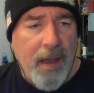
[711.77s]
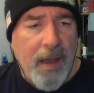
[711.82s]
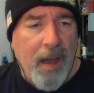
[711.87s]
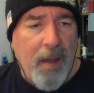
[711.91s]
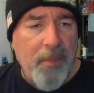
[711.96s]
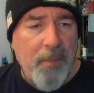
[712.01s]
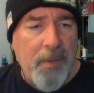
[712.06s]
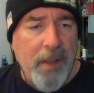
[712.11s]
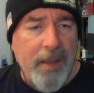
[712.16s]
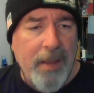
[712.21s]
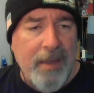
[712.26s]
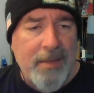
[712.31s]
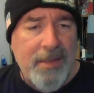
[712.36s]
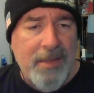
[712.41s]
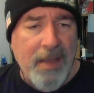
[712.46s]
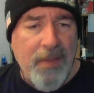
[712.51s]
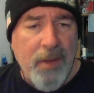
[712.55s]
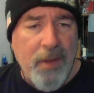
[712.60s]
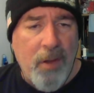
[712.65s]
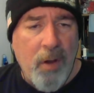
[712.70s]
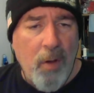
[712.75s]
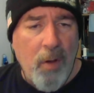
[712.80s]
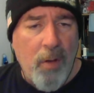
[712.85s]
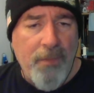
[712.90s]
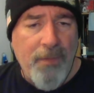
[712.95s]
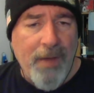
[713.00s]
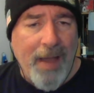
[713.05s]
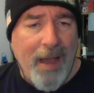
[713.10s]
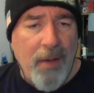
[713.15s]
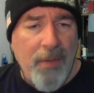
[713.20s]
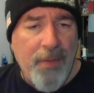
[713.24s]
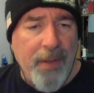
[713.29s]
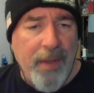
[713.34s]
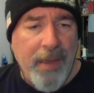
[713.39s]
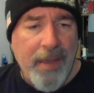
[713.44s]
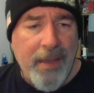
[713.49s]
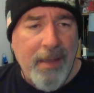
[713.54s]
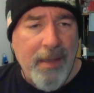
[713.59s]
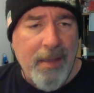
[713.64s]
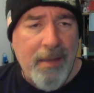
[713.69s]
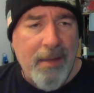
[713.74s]
Like I said, the Colaval
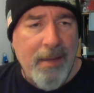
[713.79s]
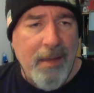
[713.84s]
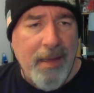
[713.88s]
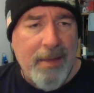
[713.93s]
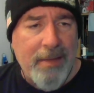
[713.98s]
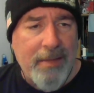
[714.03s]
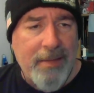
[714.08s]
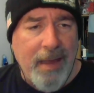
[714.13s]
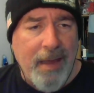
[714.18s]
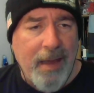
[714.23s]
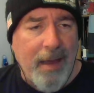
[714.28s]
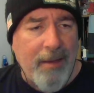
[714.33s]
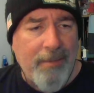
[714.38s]
thing is